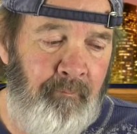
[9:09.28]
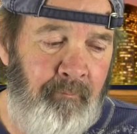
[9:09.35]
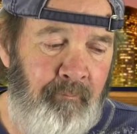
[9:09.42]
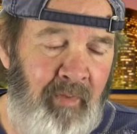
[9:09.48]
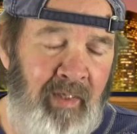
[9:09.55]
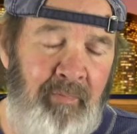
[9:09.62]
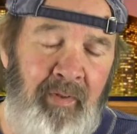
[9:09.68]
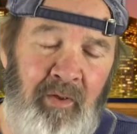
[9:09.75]

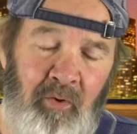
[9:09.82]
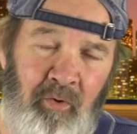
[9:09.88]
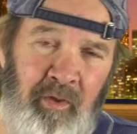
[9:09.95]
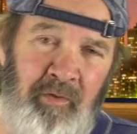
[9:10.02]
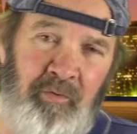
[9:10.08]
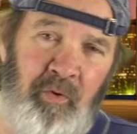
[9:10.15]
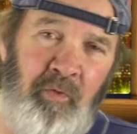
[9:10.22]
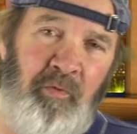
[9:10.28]
Maybe
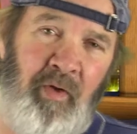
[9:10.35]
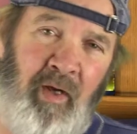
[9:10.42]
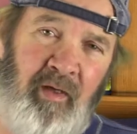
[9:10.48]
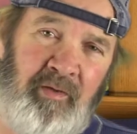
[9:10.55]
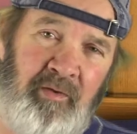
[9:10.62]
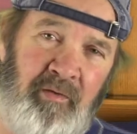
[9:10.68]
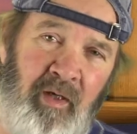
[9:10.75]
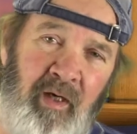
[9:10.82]
early
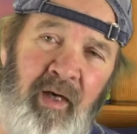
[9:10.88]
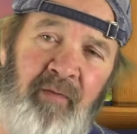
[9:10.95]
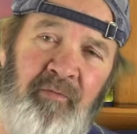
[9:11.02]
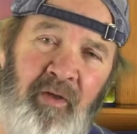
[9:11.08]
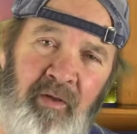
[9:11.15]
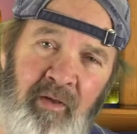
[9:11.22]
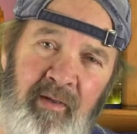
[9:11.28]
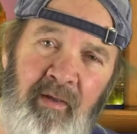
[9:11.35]
2000. I have
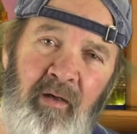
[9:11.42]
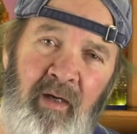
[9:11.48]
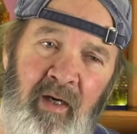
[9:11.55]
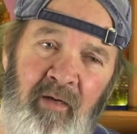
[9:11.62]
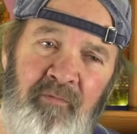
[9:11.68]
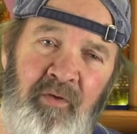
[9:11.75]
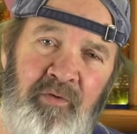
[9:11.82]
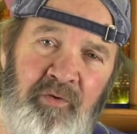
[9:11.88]

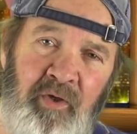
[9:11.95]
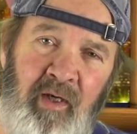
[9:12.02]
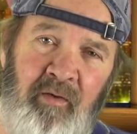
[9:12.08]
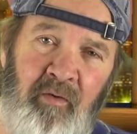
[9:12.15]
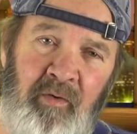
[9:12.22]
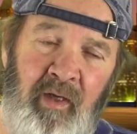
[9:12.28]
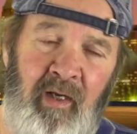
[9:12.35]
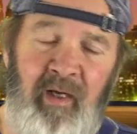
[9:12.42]
to check
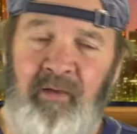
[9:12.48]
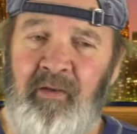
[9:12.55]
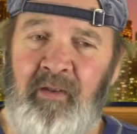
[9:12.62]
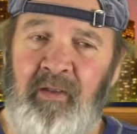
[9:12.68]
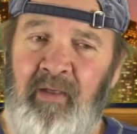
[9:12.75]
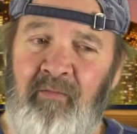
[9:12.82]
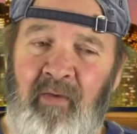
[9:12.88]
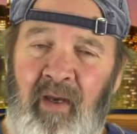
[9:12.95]
on that. I
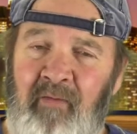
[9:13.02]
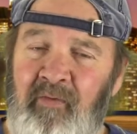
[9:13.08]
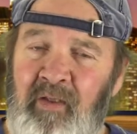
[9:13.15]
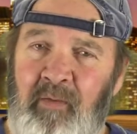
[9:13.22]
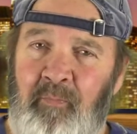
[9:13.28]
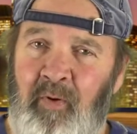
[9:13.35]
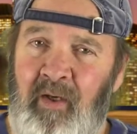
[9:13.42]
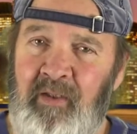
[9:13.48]
didn't even have
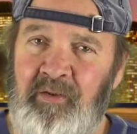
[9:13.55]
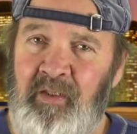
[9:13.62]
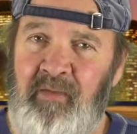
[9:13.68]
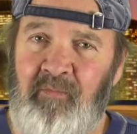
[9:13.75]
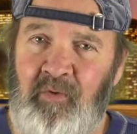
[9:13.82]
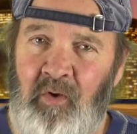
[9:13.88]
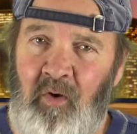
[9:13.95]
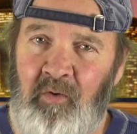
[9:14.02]
any plans of
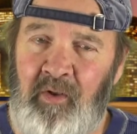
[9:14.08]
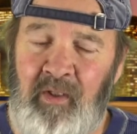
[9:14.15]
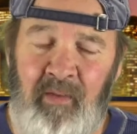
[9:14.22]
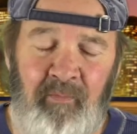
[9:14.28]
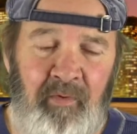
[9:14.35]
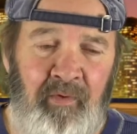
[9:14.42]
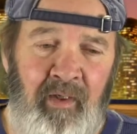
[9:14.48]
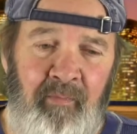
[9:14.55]
even talking to
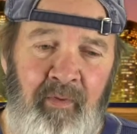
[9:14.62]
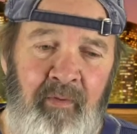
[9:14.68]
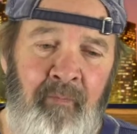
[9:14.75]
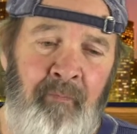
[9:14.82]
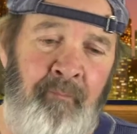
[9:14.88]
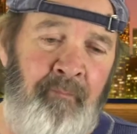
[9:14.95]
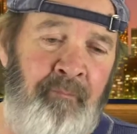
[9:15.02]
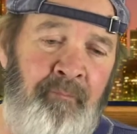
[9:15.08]
him today, but
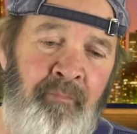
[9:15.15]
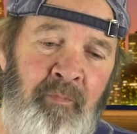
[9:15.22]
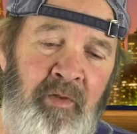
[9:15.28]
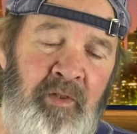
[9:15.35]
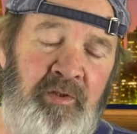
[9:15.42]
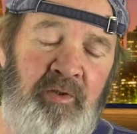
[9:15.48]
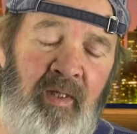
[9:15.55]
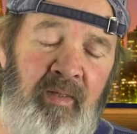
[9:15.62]

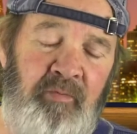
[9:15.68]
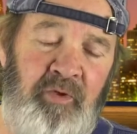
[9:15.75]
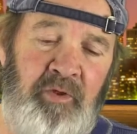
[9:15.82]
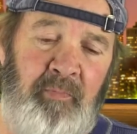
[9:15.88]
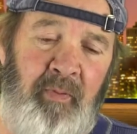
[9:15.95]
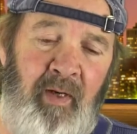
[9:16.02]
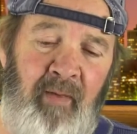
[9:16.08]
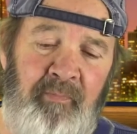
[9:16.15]
his name
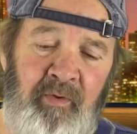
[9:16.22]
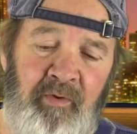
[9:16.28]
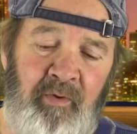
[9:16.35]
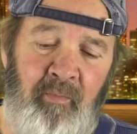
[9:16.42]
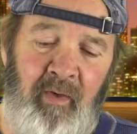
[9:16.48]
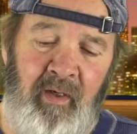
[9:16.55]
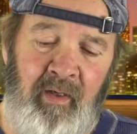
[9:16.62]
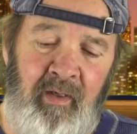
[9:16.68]
just popped into
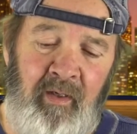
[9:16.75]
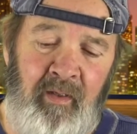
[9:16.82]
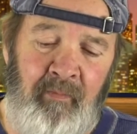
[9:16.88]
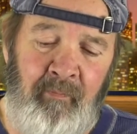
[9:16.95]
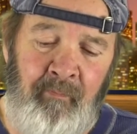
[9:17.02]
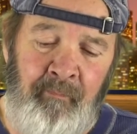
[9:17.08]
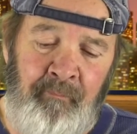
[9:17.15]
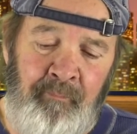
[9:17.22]
my head.
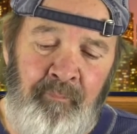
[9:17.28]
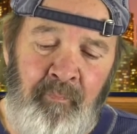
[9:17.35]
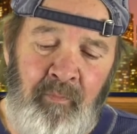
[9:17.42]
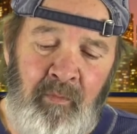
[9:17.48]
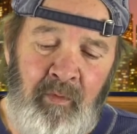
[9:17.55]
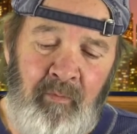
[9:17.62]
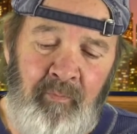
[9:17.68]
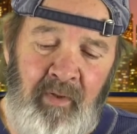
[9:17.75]

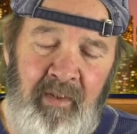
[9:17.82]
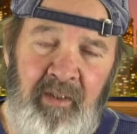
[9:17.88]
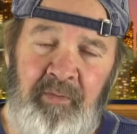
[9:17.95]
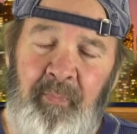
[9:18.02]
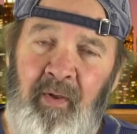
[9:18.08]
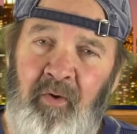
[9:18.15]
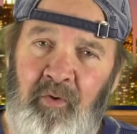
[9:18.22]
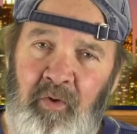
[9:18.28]
But he's
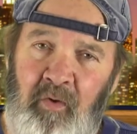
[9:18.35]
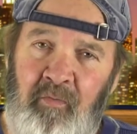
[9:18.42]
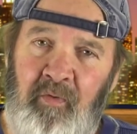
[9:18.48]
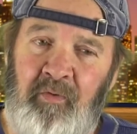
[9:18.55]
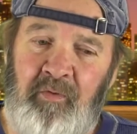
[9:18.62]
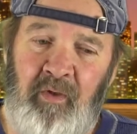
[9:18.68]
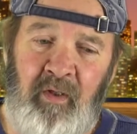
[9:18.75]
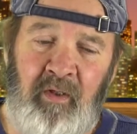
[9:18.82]
buried over
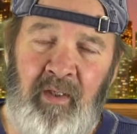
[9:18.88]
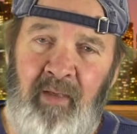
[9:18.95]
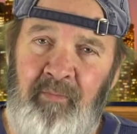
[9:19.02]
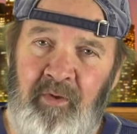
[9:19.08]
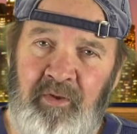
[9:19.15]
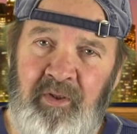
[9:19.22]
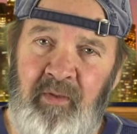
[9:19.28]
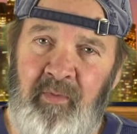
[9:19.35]
at
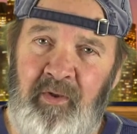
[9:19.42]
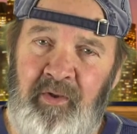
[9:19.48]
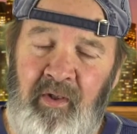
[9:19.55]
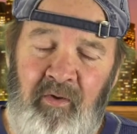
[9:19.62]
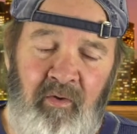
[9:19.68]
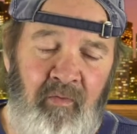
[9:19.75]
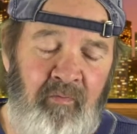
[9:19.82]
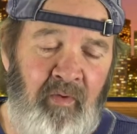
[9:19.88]
Lebanon
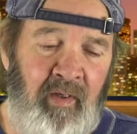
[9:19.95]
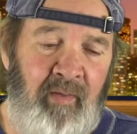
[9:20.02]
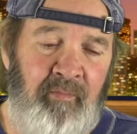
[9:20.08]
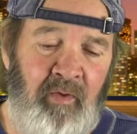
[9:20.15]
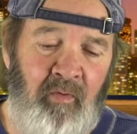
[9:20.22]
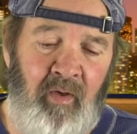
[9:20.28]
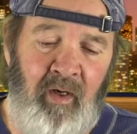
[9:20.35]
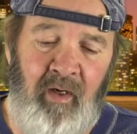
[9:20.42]
Cemetery over in
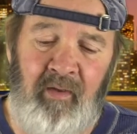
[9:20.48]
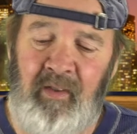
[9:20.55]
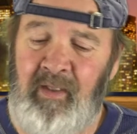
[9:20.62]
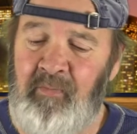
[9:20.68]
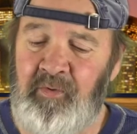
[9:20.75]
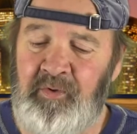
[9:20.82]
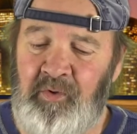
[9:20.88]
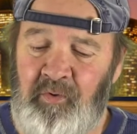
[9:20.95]
Lebanon, Ohio, and he
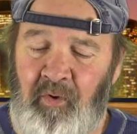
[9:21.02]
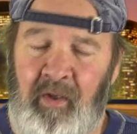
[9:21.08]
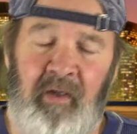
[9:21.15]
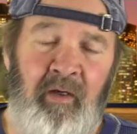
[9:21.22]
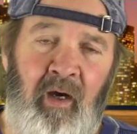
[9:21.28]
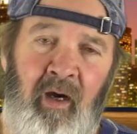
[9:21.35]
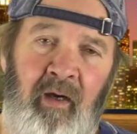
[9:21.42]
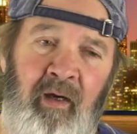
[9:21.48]
was a great
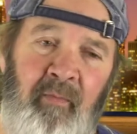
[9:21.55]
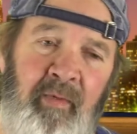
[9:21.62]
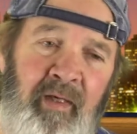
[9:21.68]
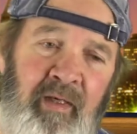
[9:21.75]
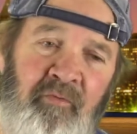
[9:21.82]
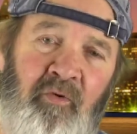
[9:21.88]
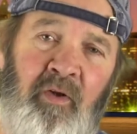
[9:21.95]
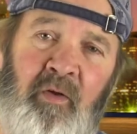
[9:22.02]
guy. I mean,
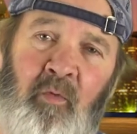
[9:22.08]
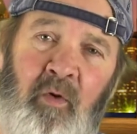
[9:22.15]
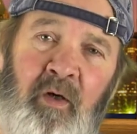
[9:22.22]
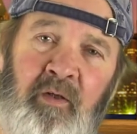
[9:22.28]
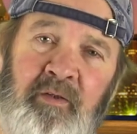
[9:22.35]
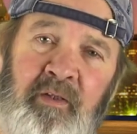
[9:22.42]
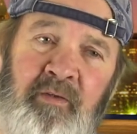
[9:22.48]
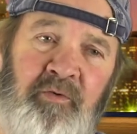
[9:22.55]
he really
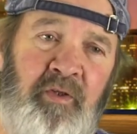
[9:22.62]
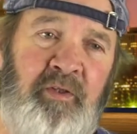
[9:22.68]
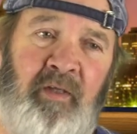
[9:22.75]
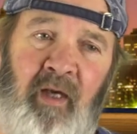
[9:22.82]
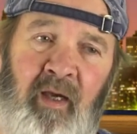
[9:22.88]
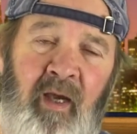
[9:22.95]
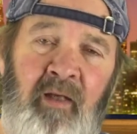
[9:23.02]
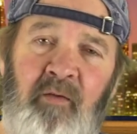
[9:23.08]
was. He just
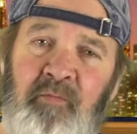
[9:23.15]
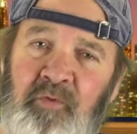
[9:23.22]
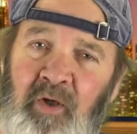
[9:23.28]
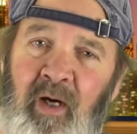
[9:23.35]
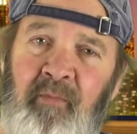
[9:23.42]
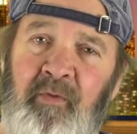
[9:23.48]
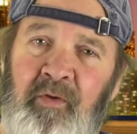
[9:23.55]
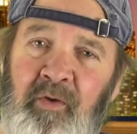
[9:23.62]
had a
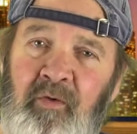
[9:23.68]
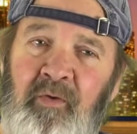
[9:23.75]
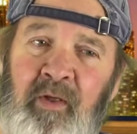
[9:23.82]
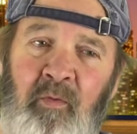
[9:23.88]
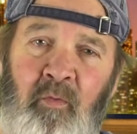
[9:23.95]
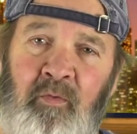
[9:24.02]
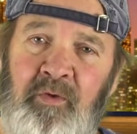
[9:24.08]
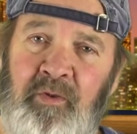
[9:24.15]
job to do, and he
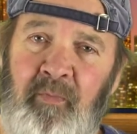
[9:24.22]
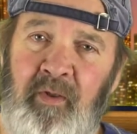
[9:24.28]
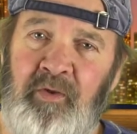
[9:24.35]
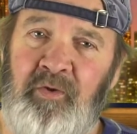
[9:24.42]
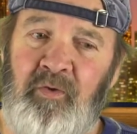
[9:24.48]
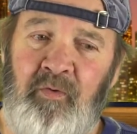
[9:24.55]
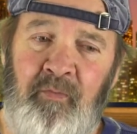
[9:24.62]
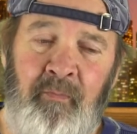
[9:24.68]
wanted us to make
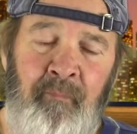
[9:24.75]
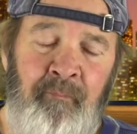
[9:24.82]
sure